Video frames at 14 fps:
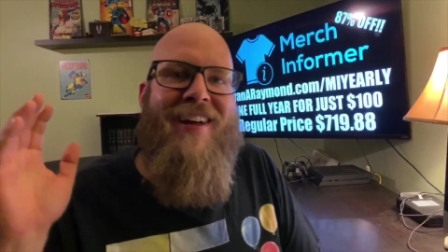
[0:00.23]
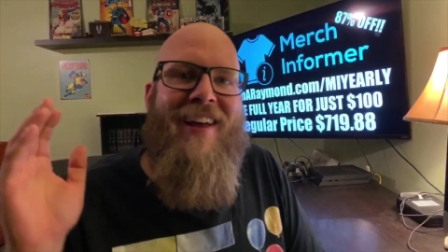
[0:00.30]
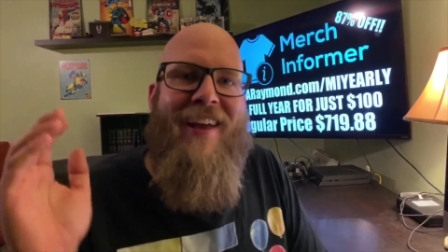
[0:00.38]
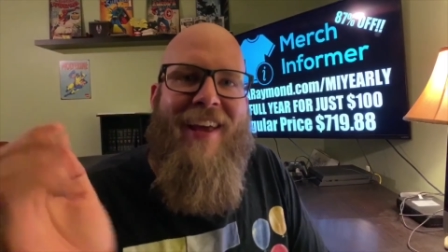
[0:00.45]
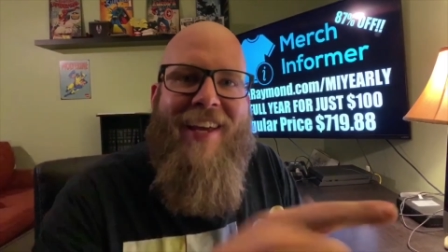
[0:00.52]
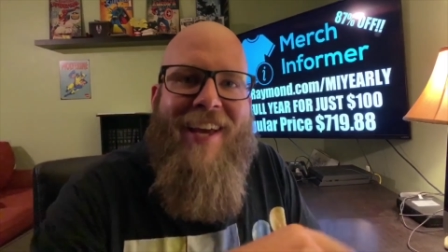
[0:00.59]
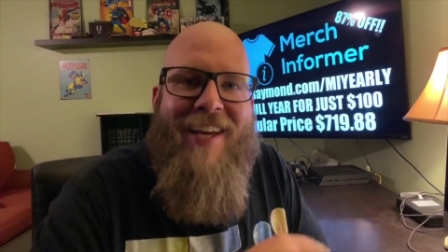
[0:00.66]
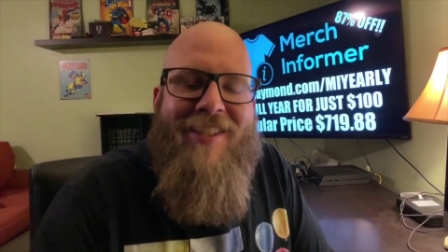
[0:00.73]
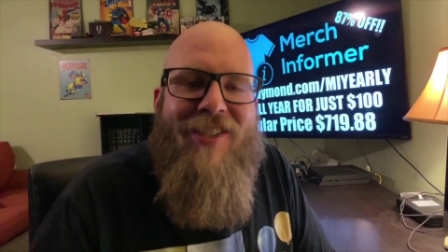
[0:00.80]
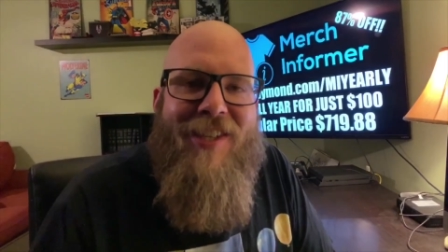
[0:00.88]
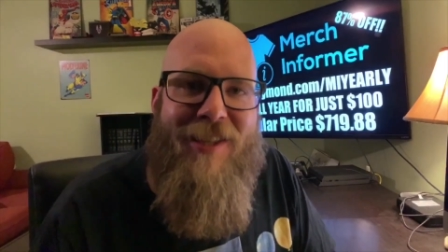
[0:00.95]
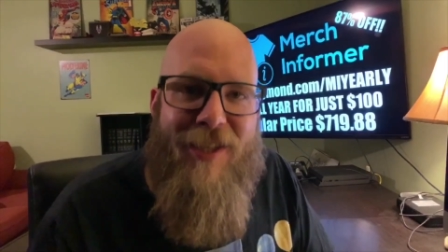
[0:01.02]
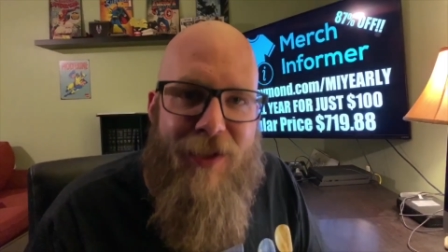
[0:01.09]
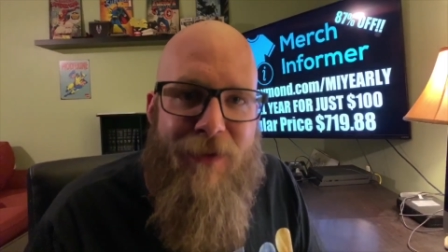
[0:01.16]
Hey
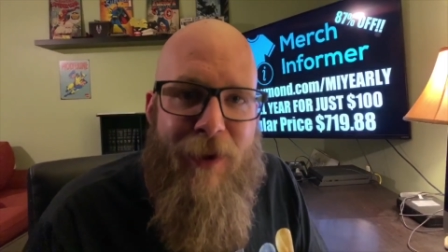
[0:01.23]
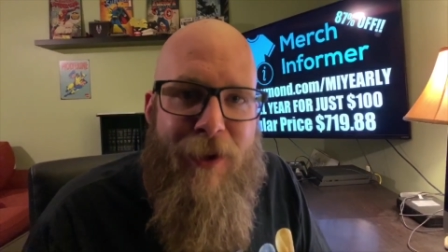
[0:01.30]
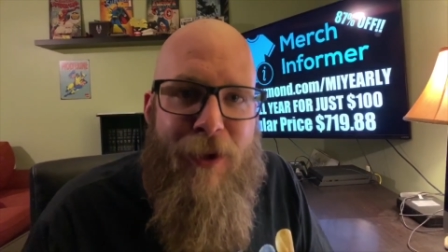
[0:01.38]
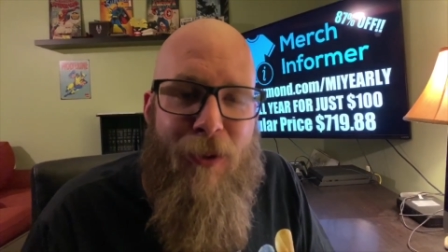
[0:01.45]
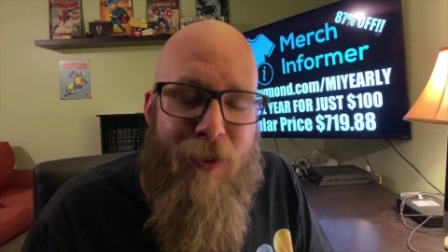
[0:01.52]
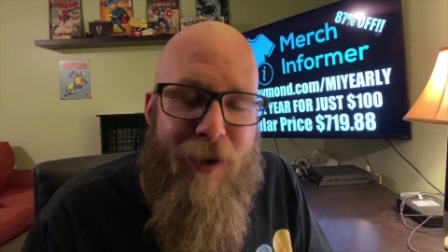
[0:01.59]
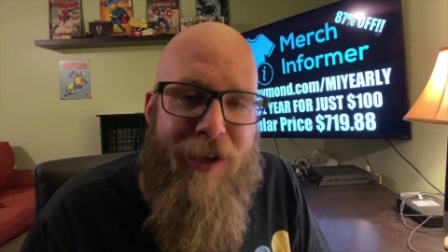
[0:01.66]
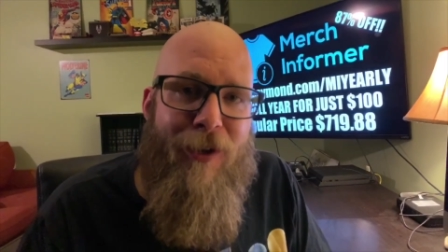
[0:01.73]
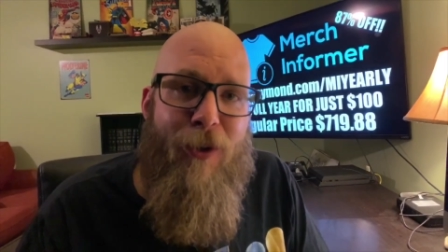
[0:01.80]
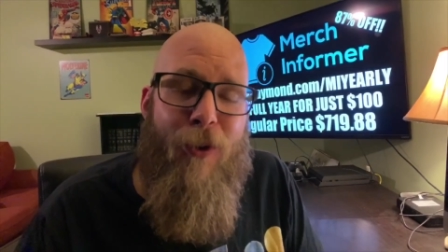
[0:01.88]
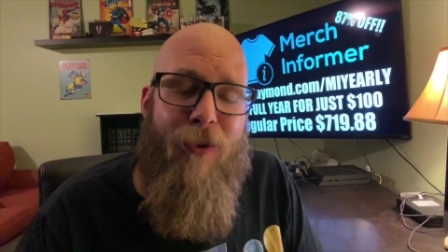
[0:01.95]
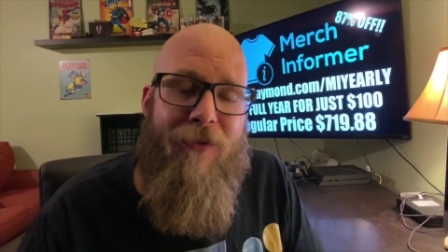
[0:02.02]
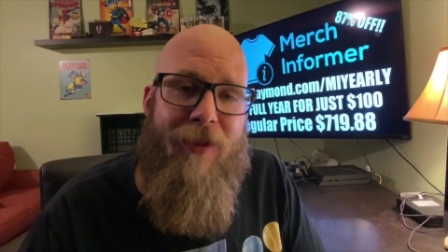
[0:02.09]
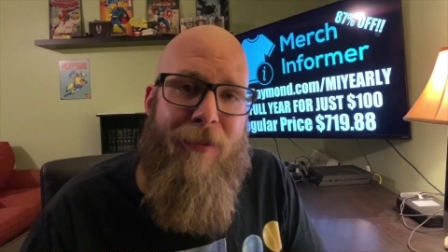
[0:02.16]
guys, in this video we're going to
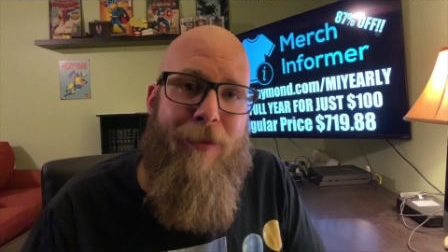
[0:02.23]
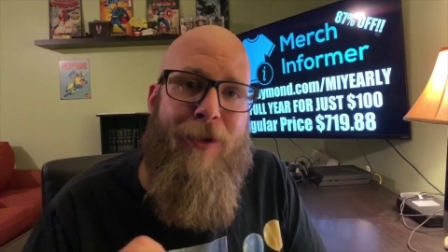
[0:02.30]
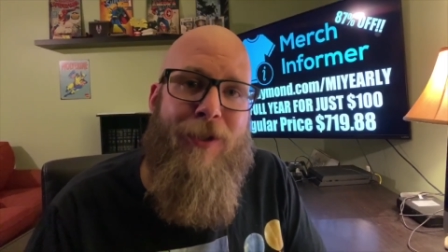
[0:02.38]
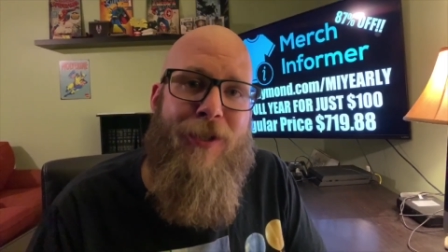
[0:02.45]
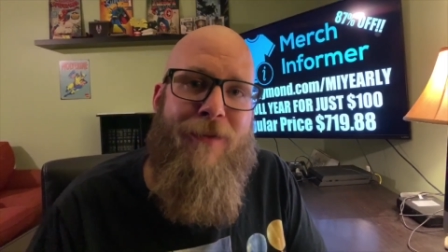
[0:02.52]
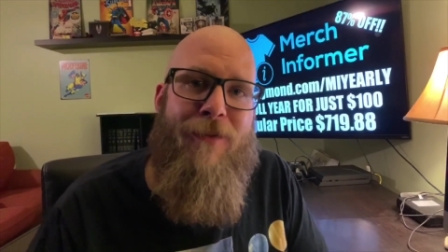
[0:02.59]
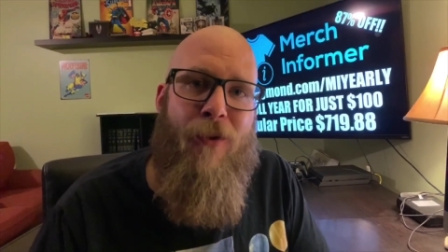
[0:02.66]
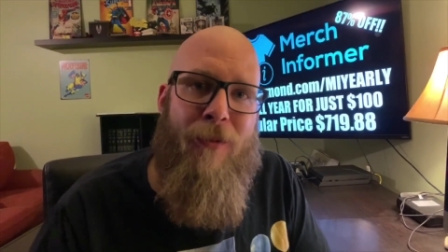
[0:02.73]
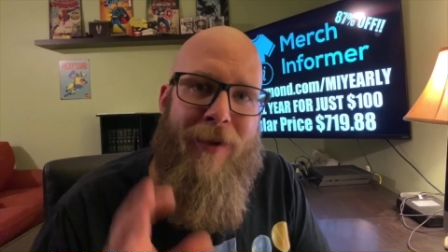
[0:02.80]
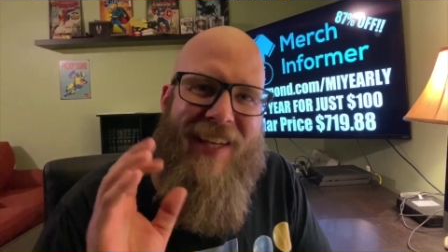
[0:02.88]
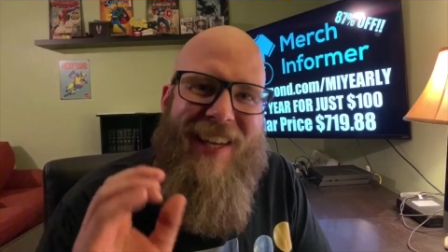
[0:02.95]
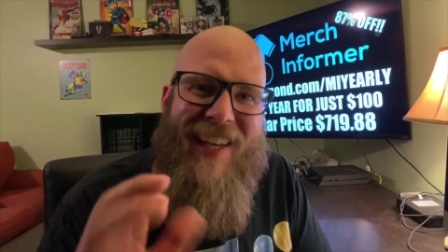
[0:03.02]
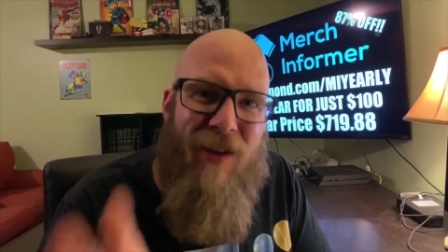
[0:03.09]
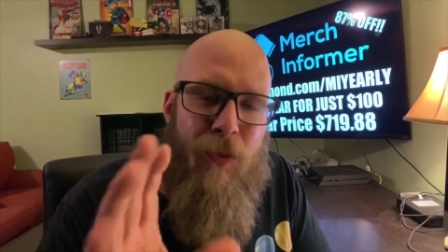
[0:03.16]
go over the Merch Informer
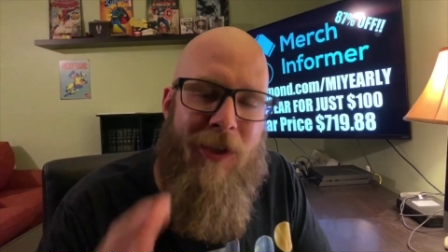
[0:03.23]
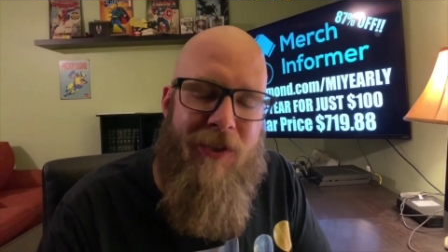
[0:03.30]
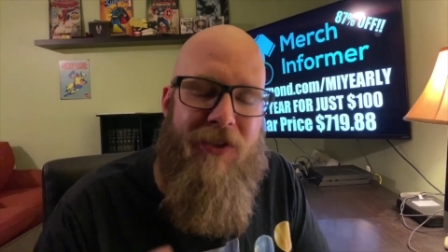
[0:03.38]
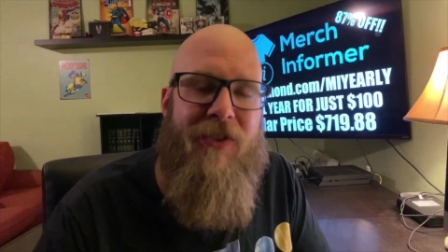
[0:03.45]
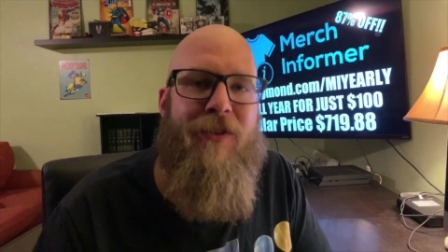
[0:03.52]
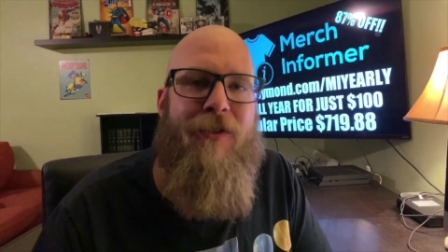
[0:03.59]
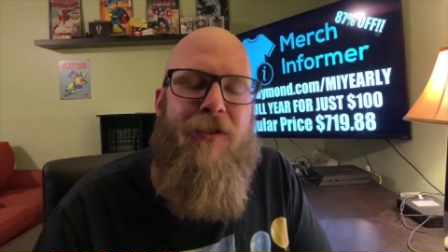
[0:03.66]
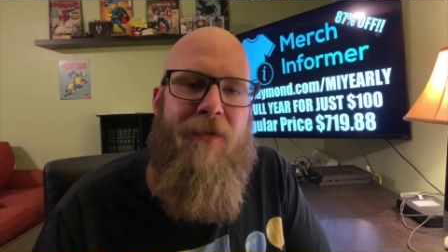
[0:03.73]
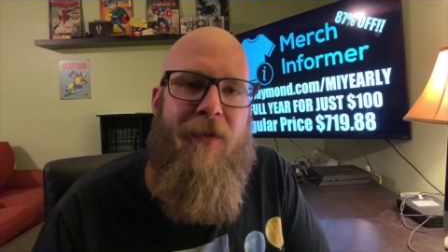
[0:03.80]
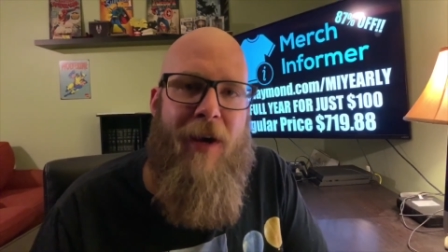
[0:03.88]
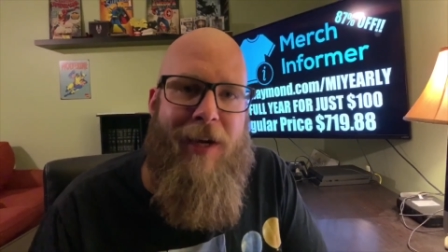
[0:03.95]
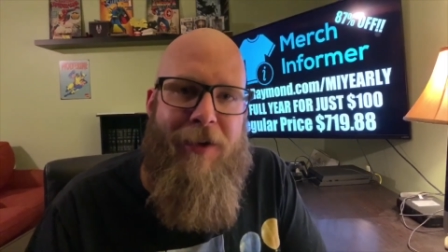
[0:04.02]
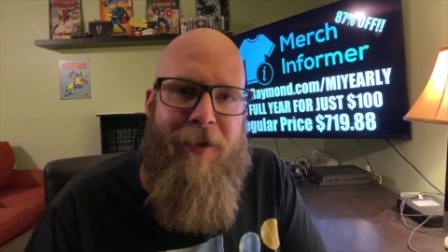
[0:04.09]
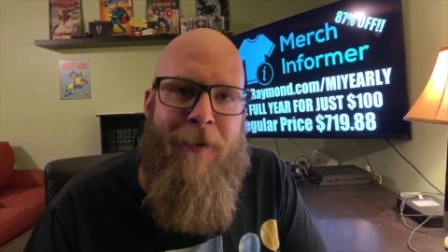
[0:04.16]
Keyword Search
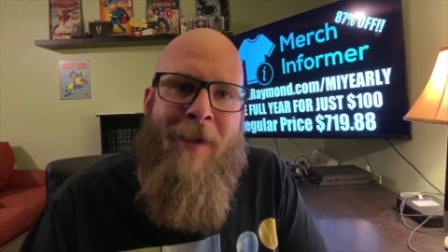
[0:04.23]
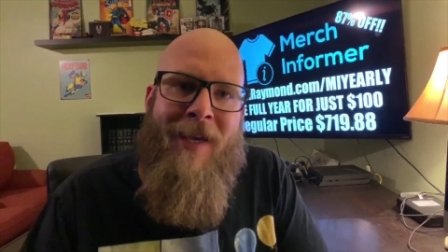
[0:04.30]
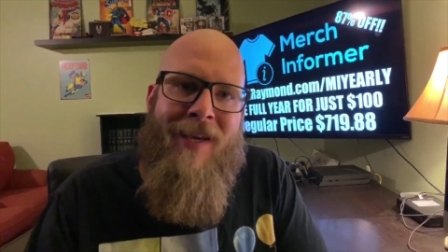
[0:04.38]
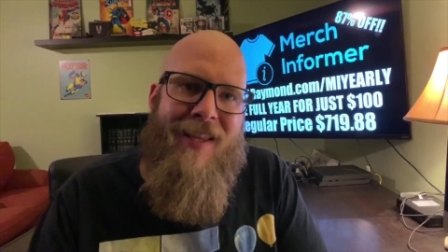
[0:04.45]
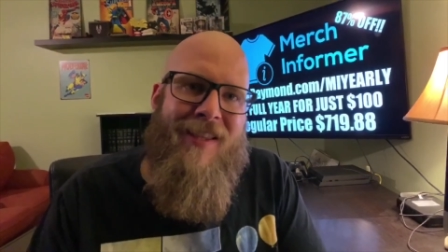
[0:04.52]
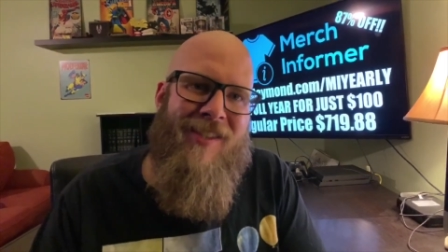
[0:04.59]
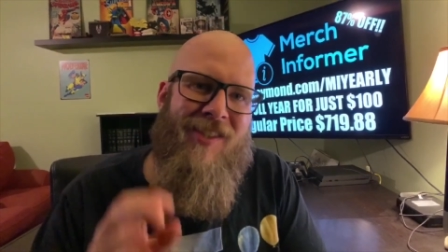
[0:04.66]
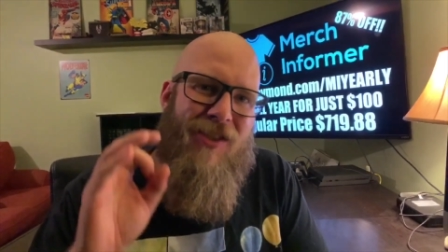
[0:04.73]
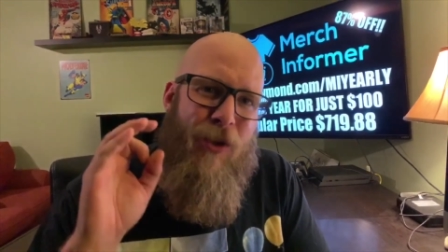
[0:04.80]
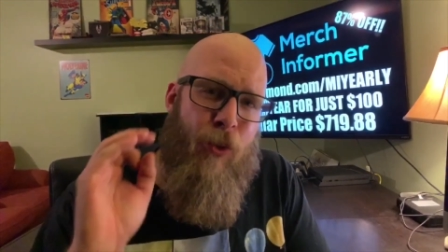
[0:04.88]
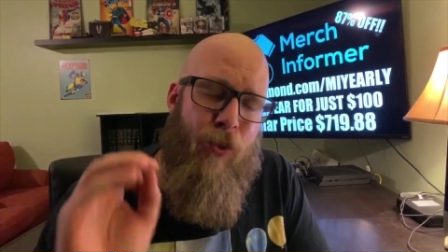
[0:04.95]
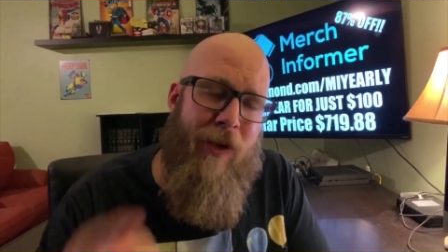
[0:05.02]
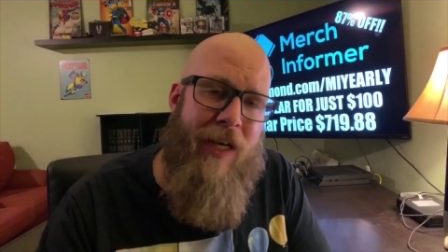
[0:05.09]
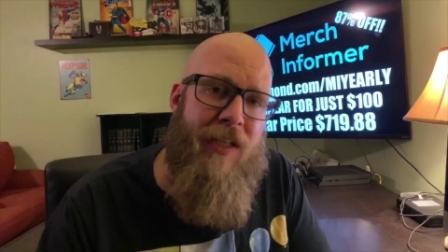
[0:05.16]
Finder. This is a
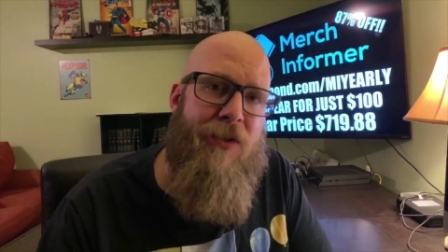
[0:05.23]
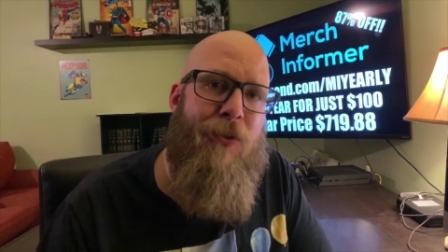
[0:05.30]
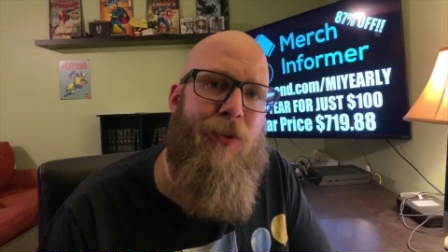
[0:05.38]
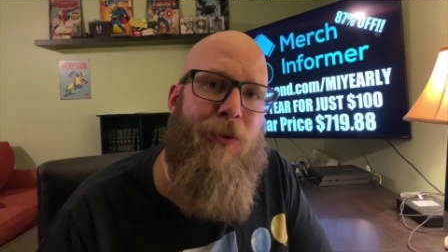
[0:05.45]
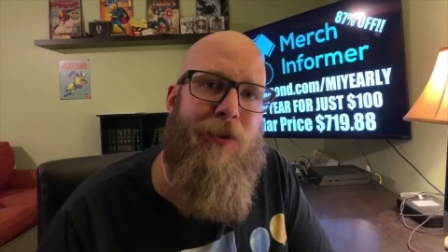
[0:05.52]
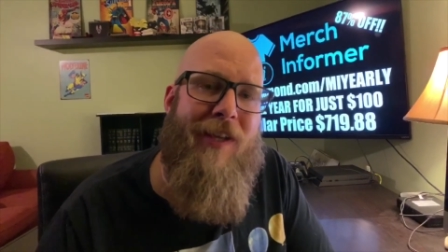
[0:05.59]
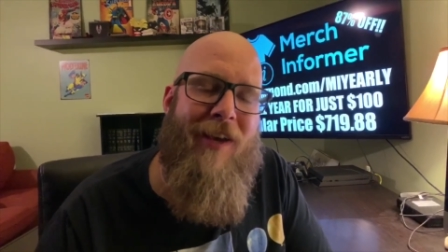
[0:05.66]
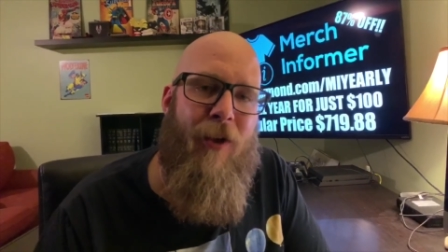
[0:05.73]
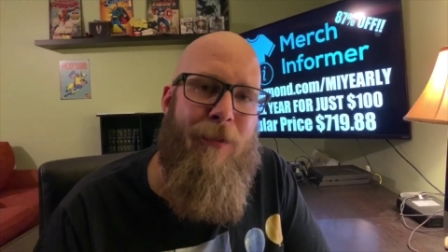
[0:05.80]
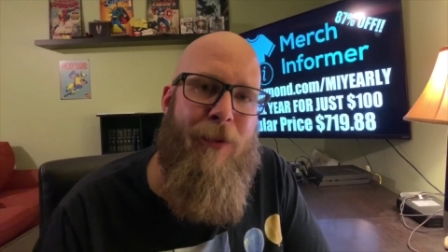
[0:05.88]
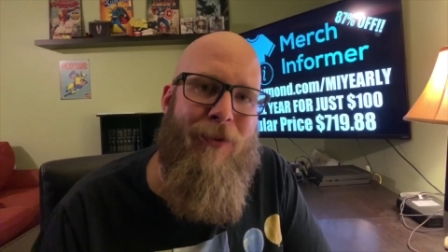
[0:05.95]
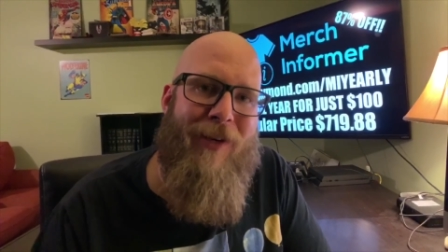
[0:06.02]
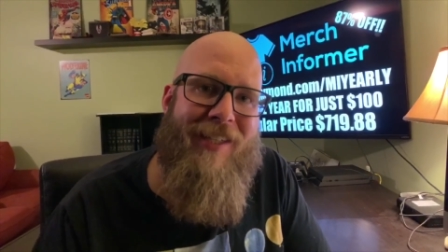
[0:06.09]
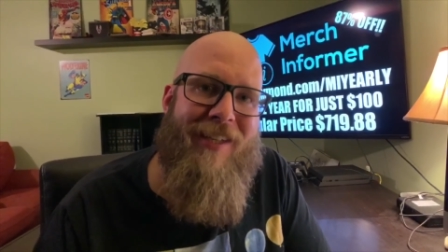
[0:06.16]
great tool to help
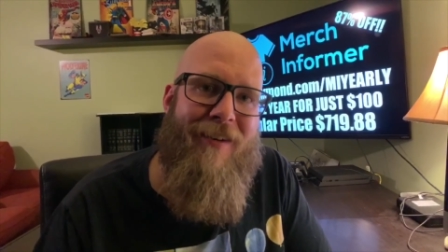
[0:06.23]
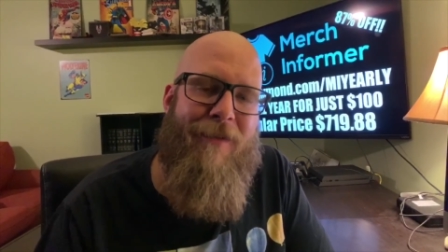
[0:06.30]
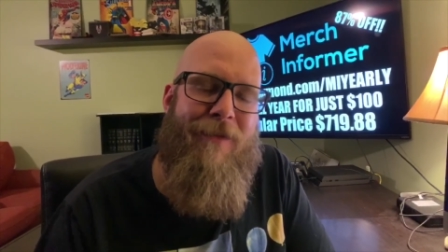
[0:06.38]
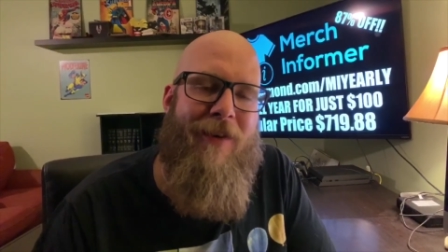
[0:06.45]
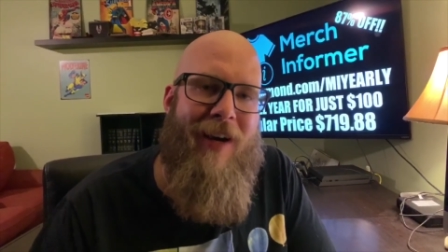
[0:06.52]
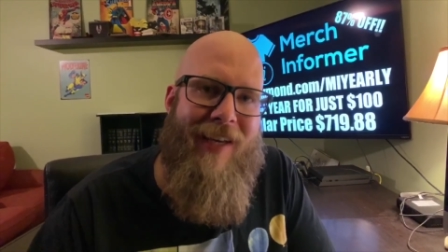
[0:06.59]
you identify